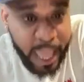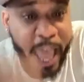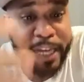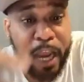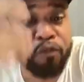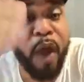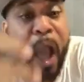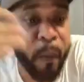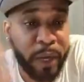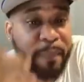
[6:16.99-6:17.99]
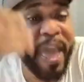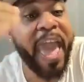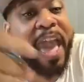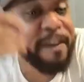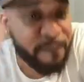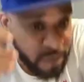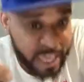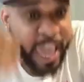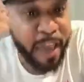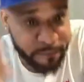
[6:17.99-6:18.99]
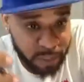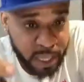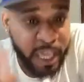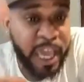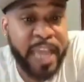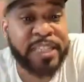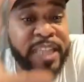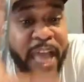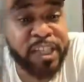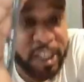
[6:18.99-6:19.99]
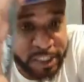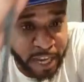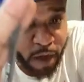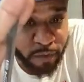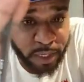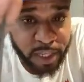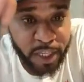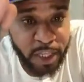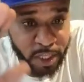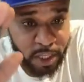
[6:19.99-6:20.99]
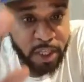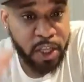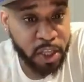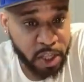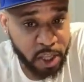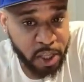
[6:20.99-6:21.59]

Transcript: And they rock with him heavy, heavy. He's so legendary. You want to talk, you want to talk battle rap?